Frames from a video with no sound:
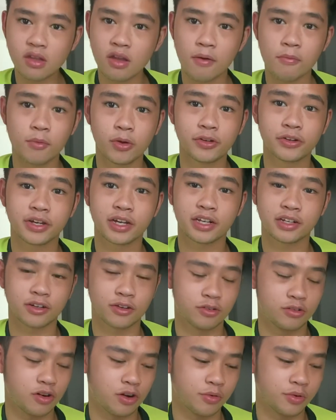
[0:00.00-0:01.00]
Well, you can't go
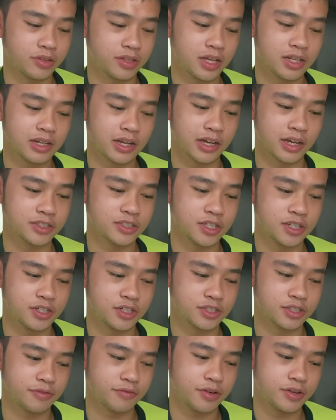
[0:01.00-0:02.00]
wrong with that. Like I said,
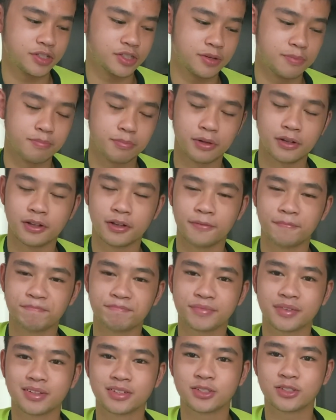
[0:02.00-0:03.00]
just a very simple,
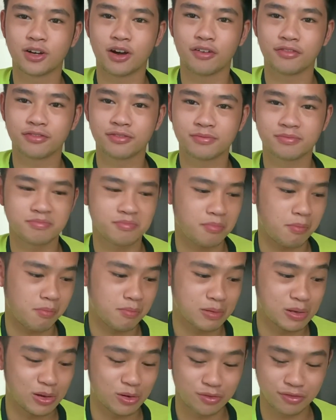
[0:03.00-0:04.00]
soft
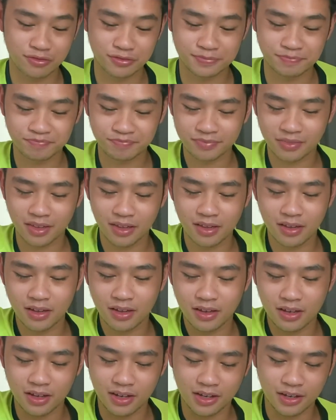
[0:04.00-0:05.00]
loaf.
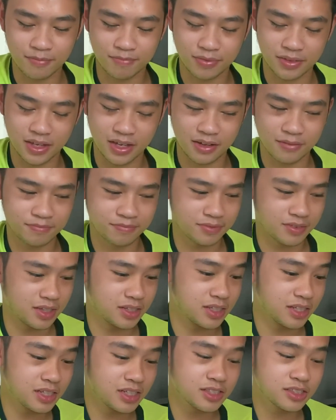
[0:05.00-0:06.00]
Yeah,
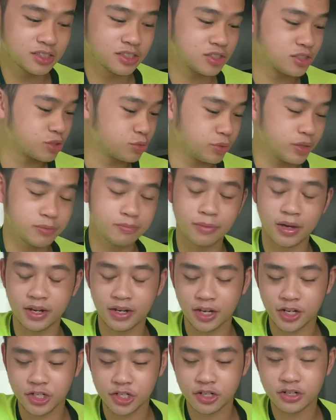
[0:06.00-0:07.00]
it is sweet by
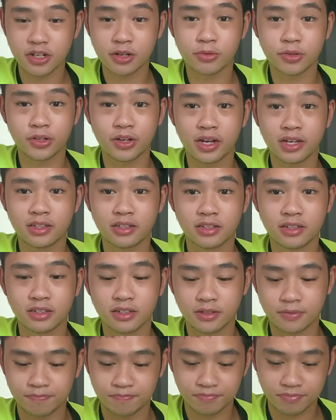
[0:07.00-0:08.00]
nature, and when you add
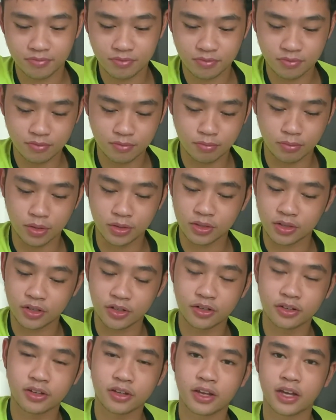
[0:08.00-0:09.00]
the butter,
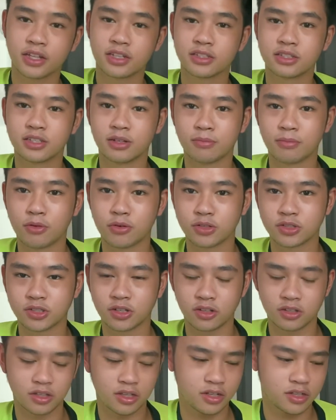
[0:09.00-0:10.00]
you get some more
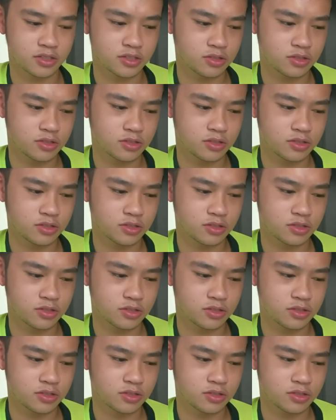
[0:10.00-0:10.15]
saltiness.